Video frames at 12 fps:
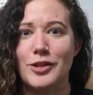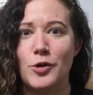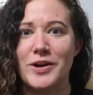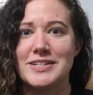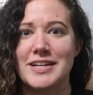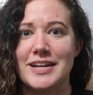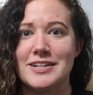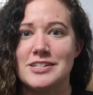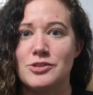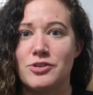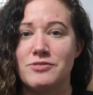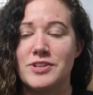Lori Tata's
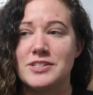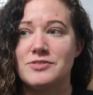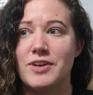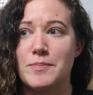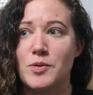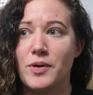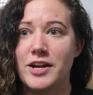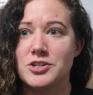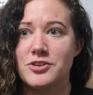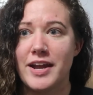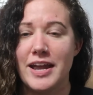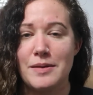Thrift List February
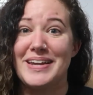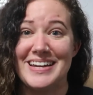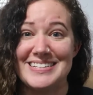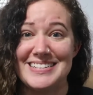train because